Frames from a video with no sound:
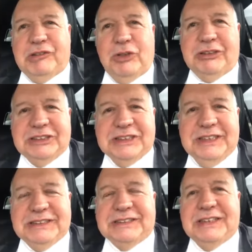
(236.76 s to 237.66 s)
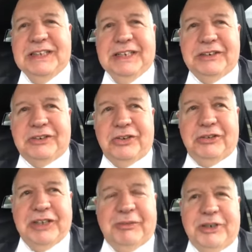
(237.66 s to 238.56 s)
local seats, and
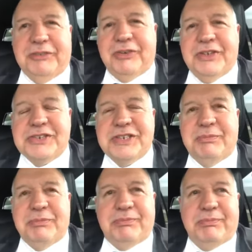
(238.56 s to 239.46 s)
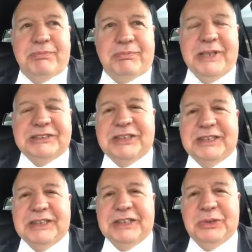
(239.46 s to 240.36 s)
currently I'm running for this seat, basically because I